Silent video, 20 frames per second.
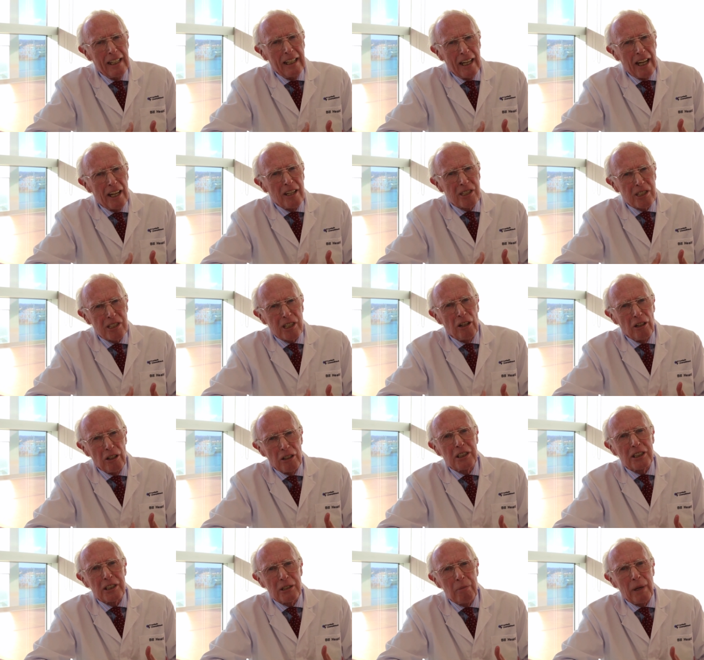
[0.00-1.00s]

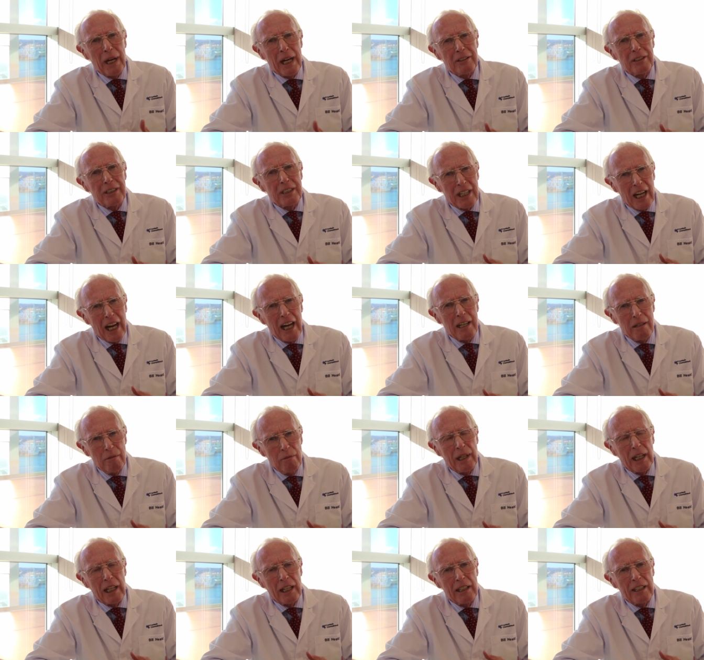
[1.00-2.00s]
assault about
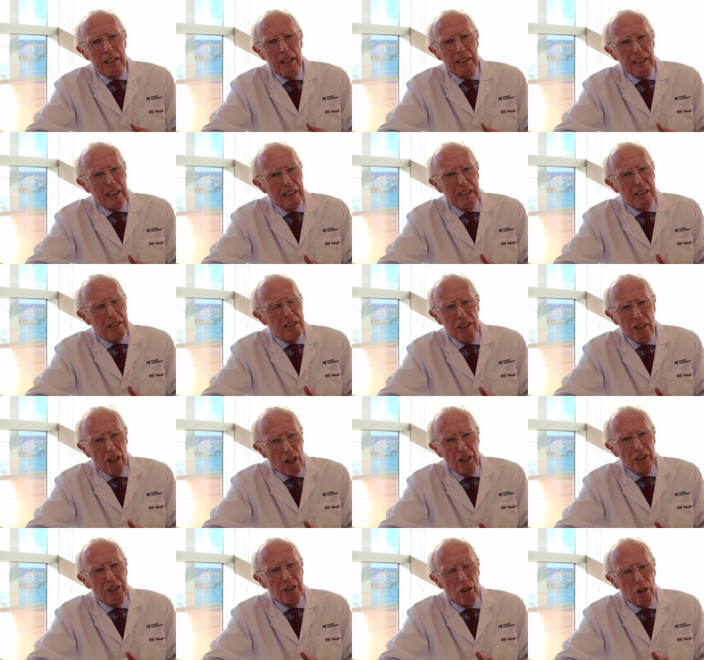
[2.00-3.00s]
timing, that it's
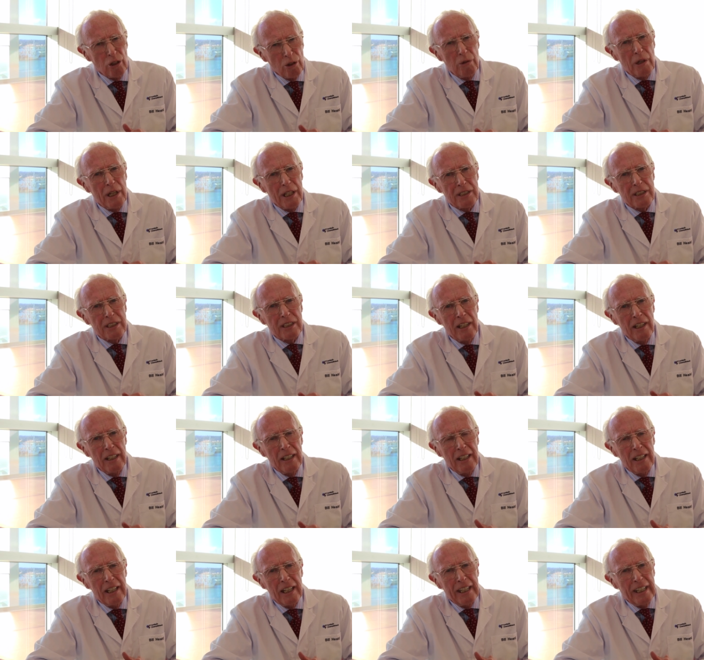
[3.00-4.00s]
not always
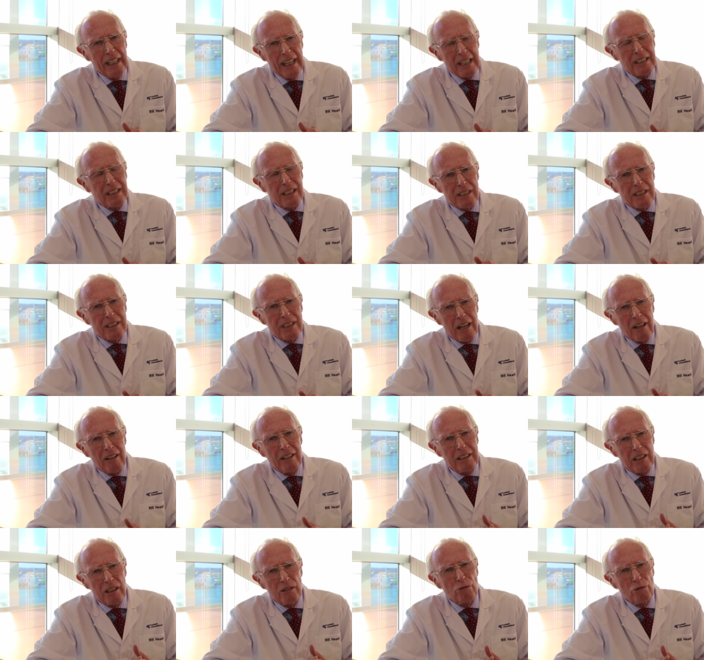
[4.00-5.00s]

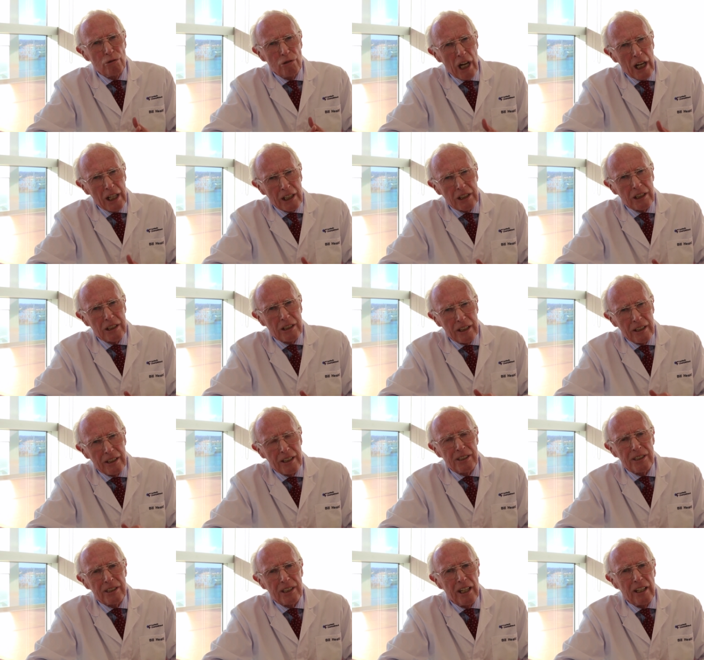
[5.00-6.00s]
necessary to rush to
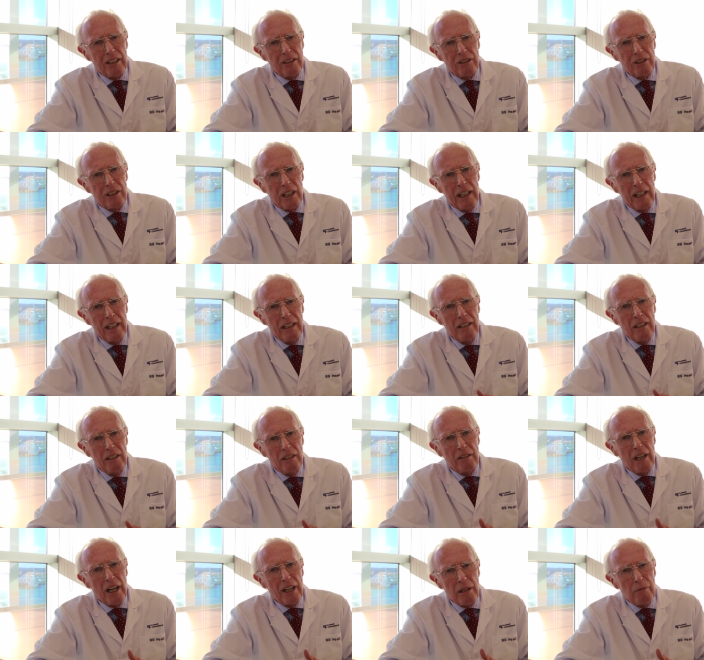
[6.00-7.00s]
the surgery.
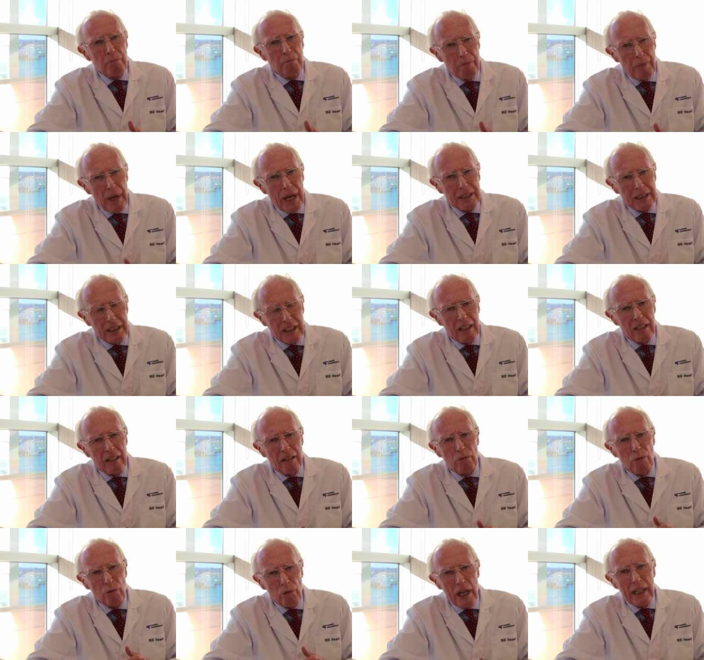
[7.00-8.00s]
Rather better
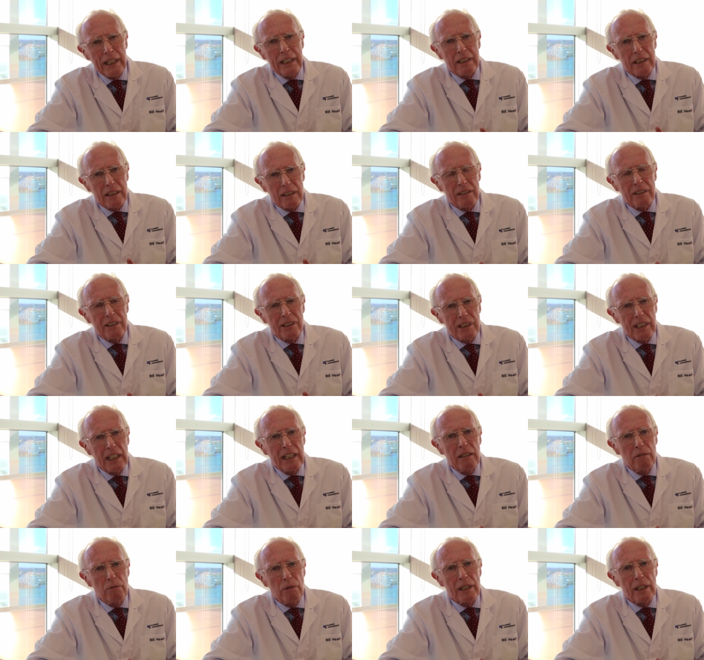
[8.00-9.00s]
wait,
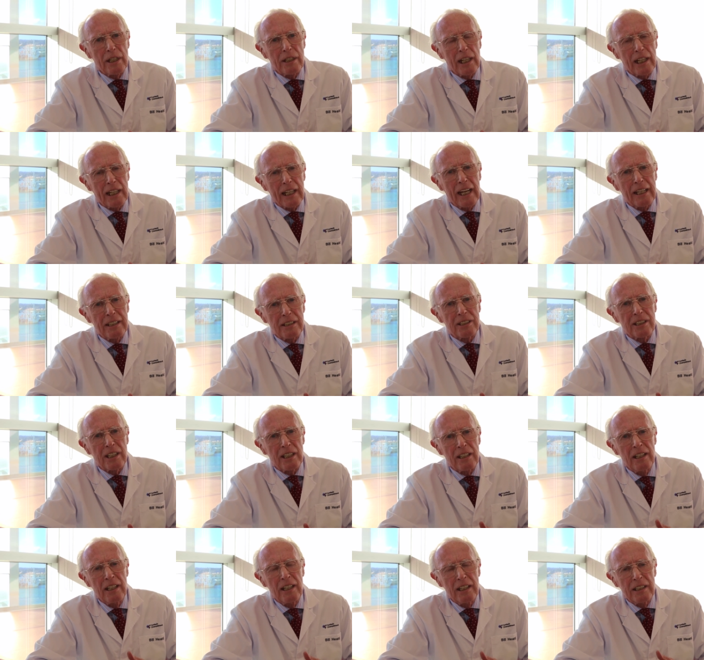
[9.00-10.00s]
see whether the
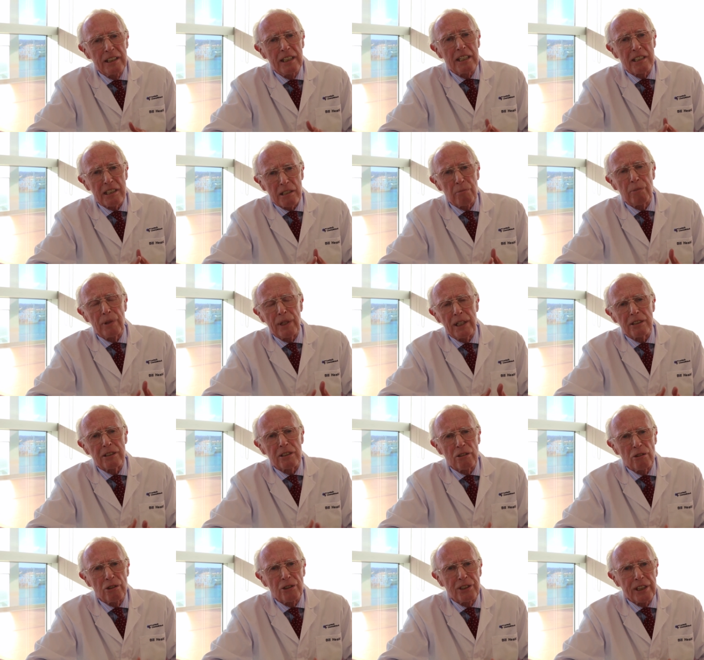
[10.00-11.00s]
cancer disappears
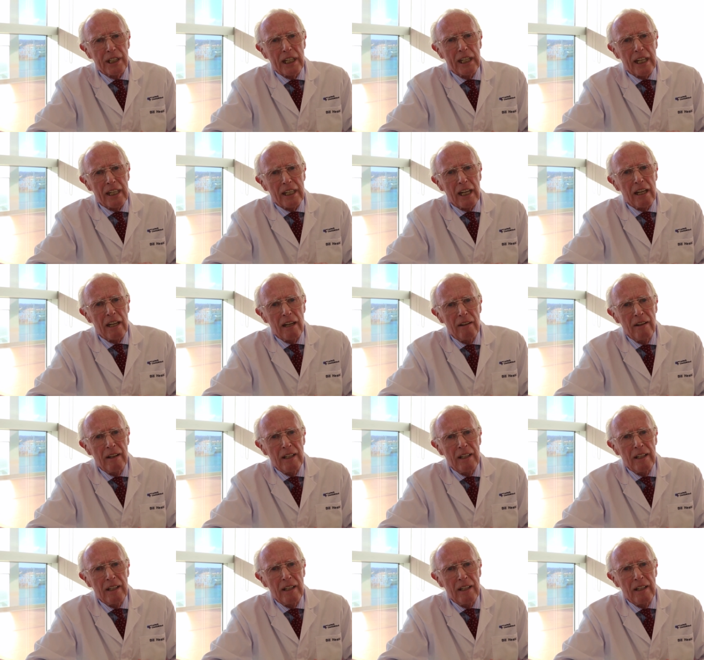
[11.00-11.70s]
altogether.